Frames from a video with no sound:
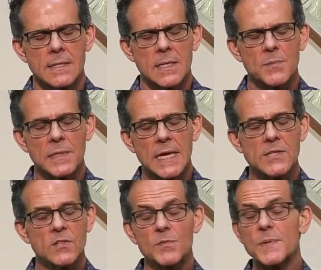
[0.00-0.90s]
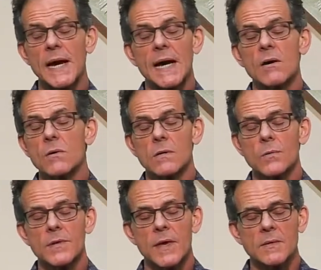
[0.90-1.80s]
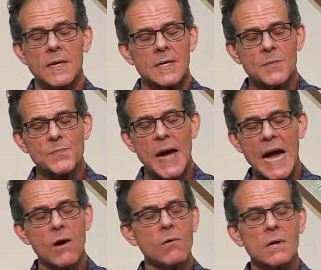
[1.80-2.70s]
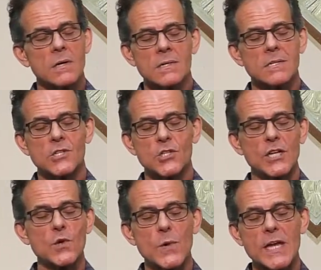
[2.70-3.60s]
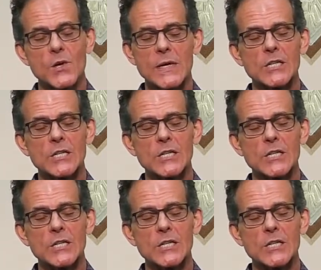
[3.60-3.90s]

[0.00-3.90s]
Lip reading: that place of power, where that power generator,